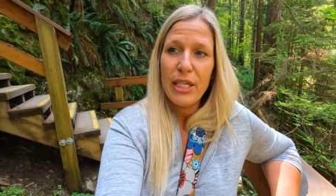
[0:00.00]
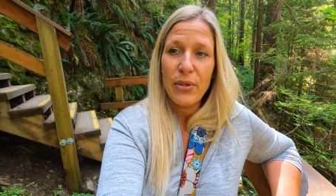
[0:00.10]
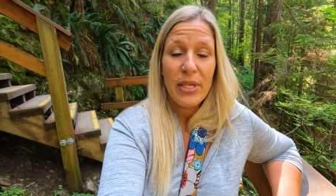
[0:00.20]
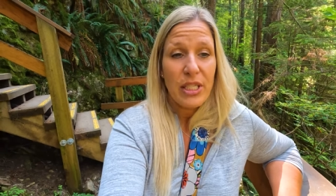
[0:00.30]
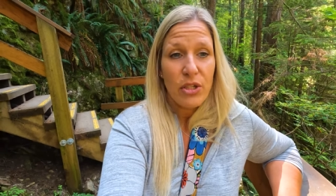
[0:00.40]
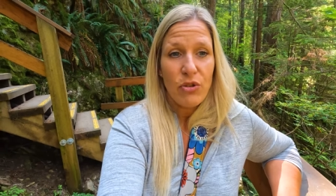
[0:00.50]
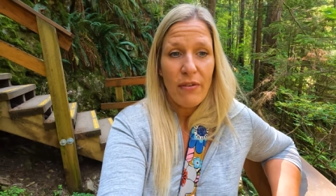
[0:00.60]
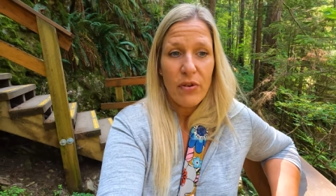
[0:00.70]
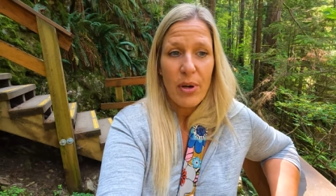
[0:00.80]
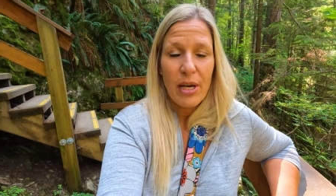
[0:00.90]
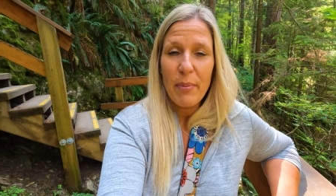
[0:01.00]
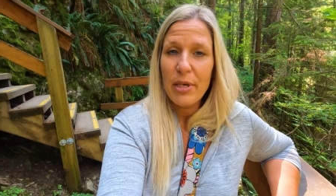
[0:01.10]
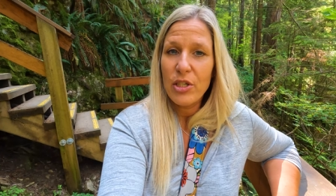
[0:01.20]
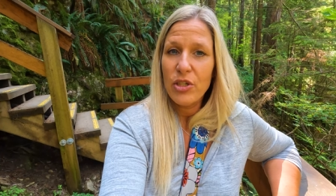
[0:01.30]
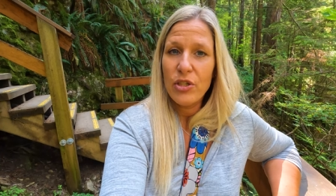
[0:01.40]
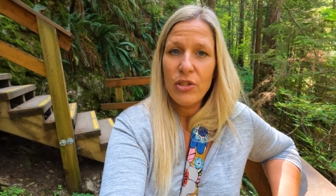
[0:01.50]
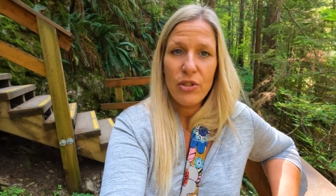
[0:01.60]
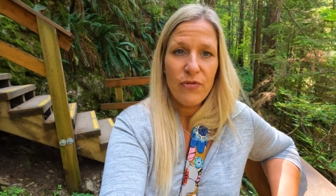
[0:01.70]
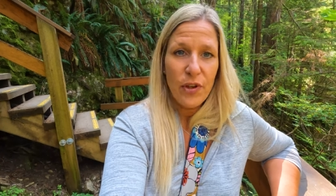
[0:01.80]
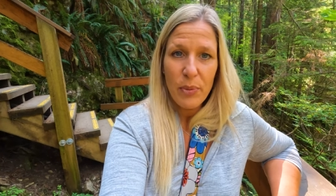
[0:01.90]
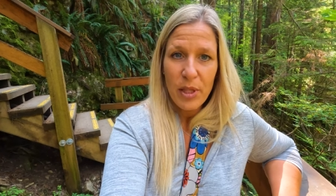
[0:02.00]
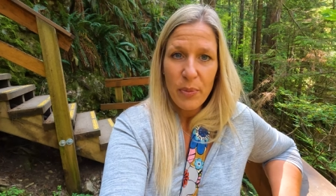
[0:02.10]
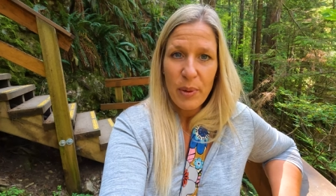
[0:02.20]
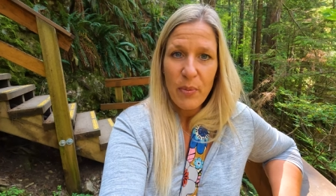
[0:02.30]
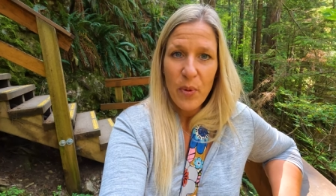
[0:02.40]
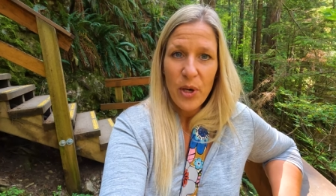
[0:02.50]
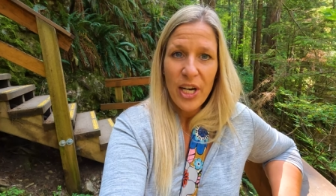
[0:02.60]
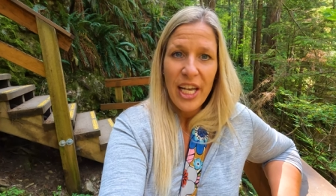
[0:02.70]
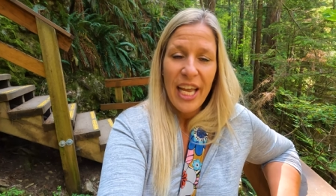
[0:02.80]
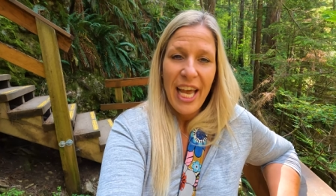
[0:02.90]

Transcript: So he's still driving around. I'm gonna film a little bit more,